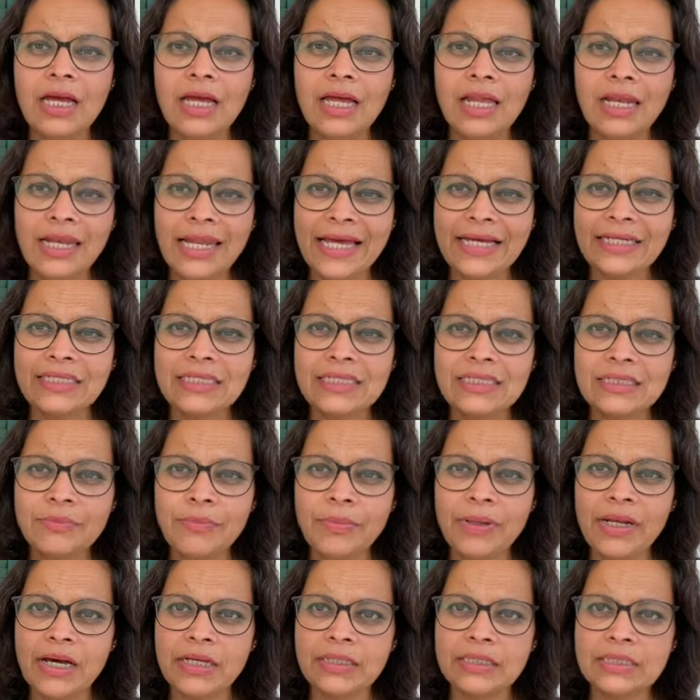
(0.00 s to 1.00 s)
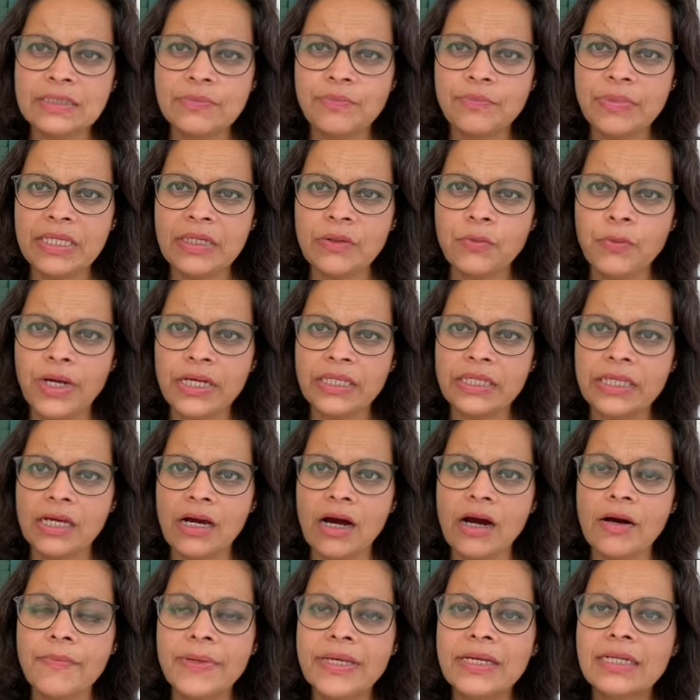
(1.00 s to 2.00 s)
let the plants be where they
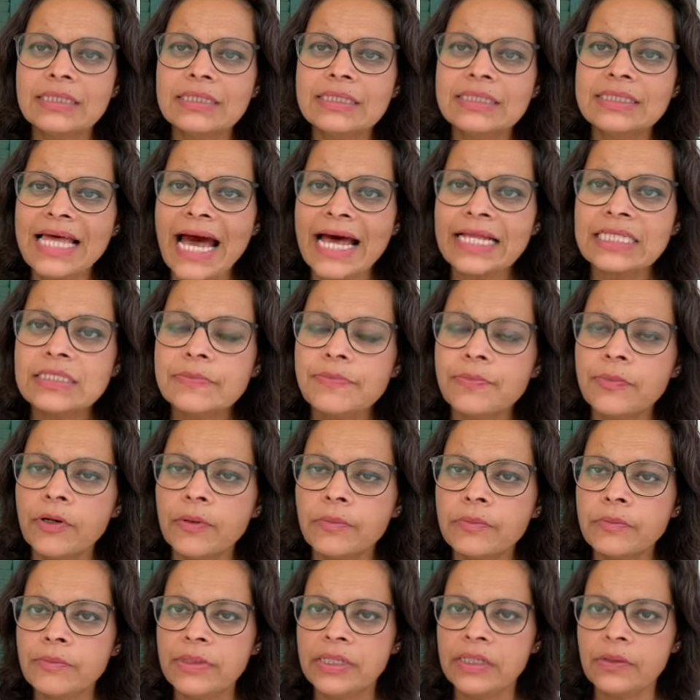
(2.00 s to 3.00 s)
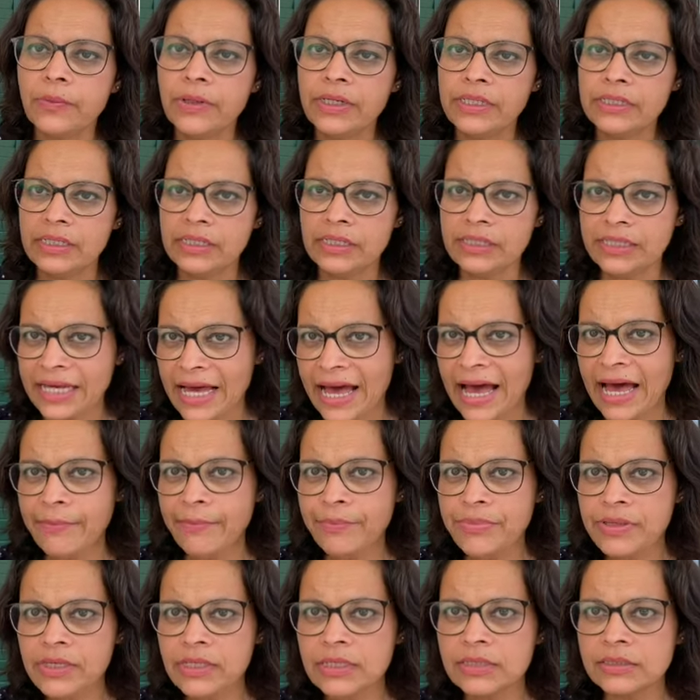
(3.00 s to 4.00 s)
are, because that's probably where they're the
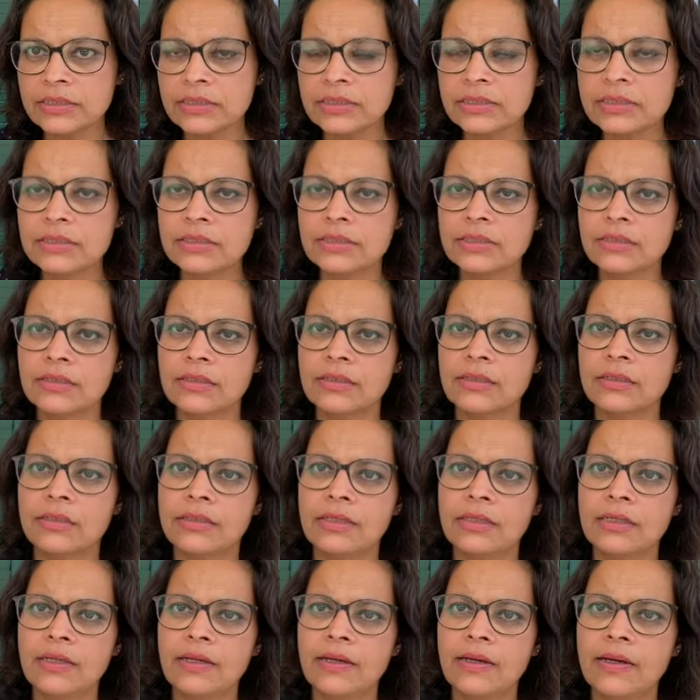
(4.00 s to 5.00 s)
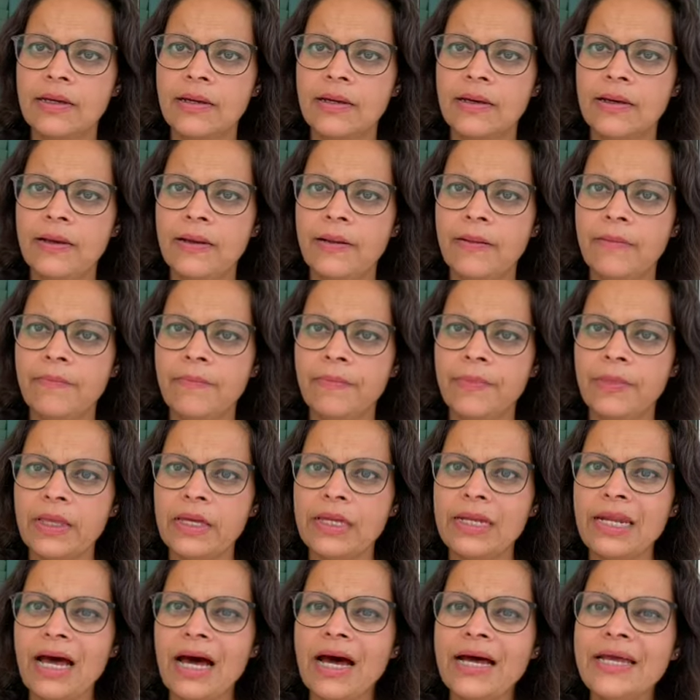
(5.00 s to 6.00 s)
happiest.
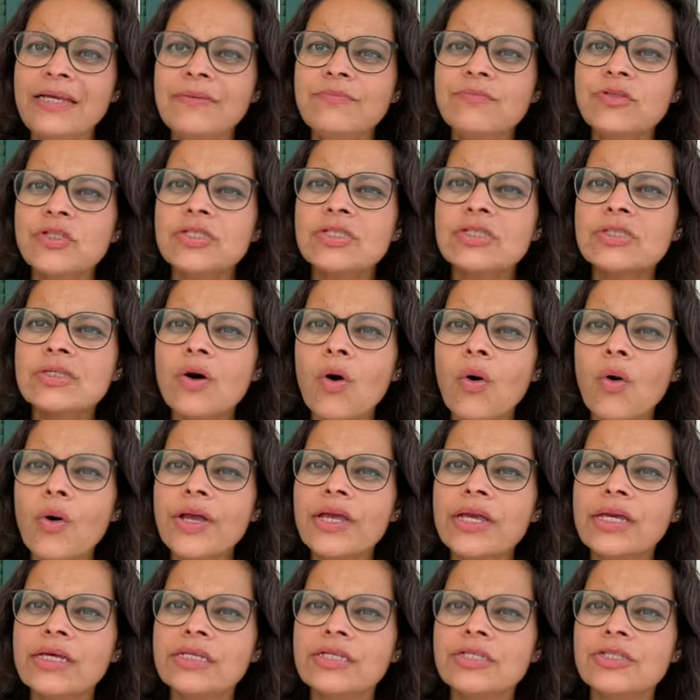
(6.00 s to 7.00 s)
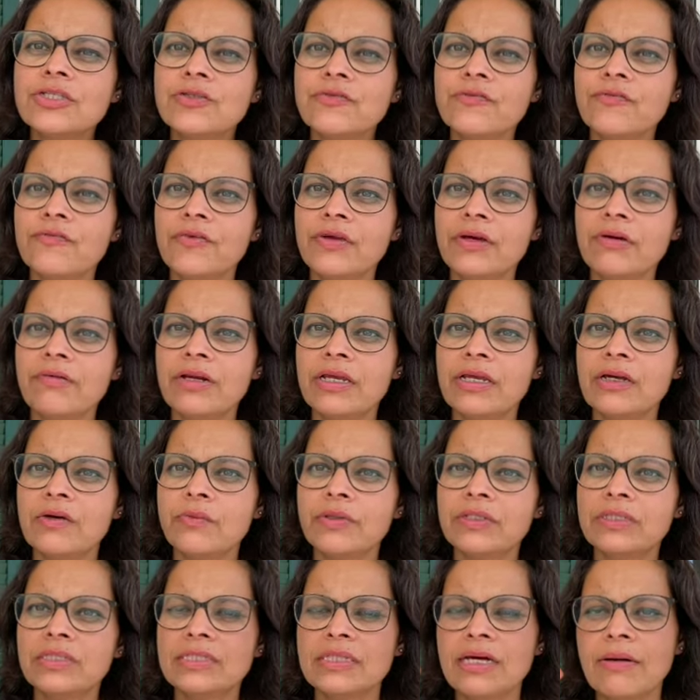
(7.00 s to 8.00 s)
And I am just going and interfering
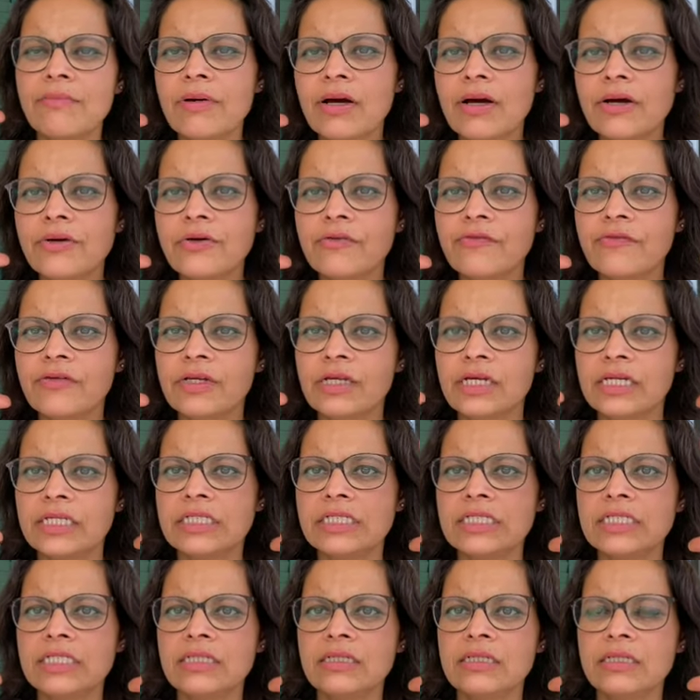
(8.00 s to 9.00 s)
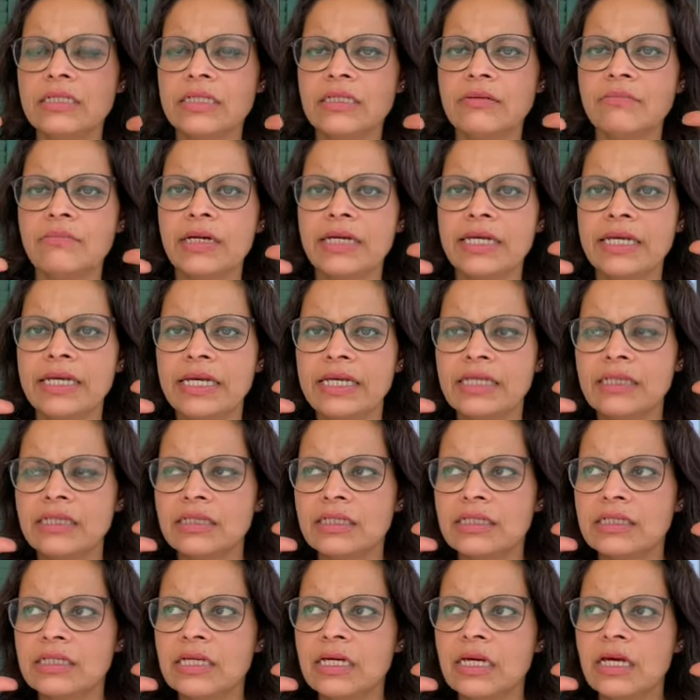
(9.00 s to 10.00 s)
with some kind of an idea in my head
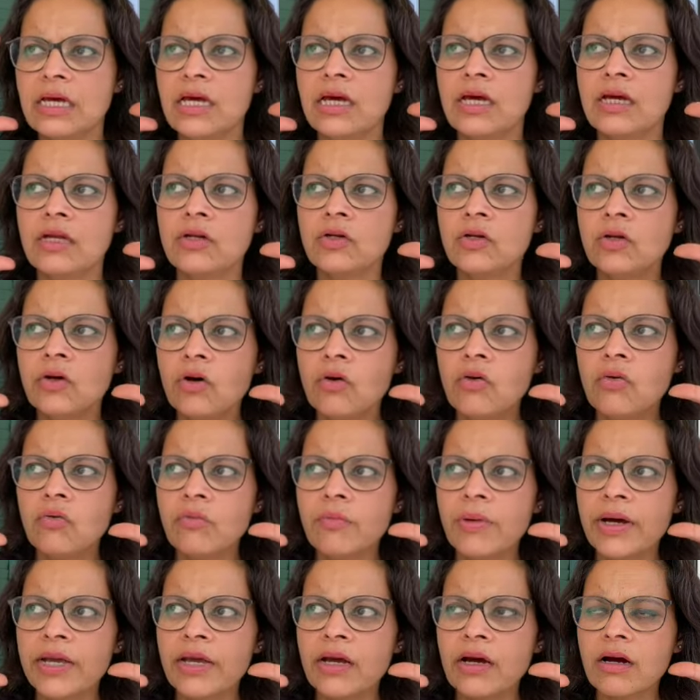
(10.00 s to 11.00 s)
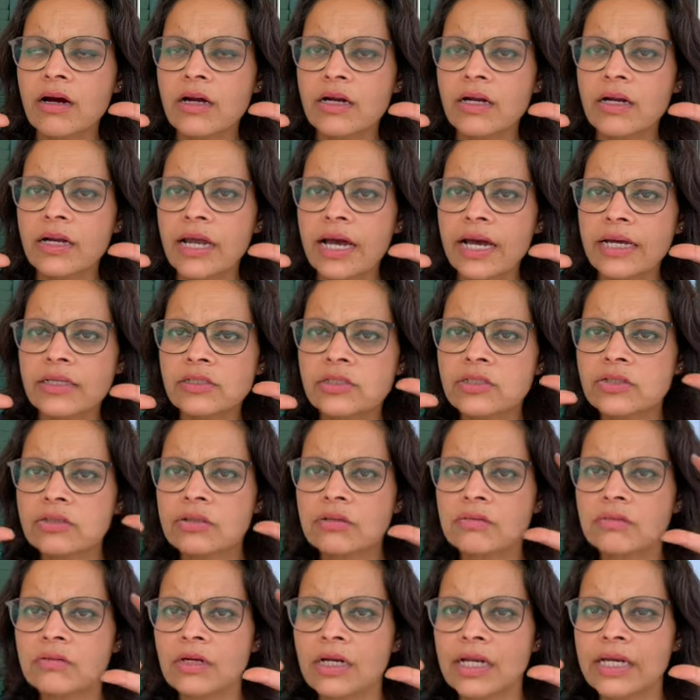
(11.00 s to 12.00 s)
that, no, my garden has to
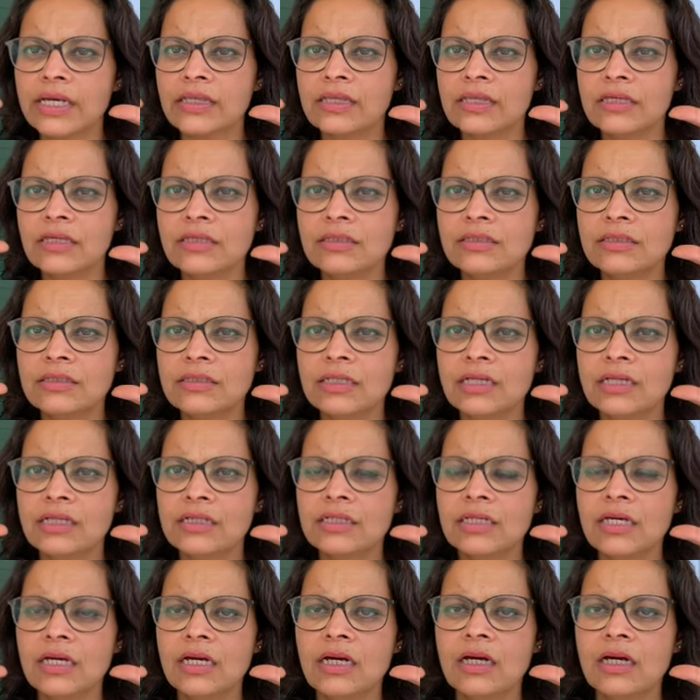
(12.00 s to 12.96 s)
look like this. And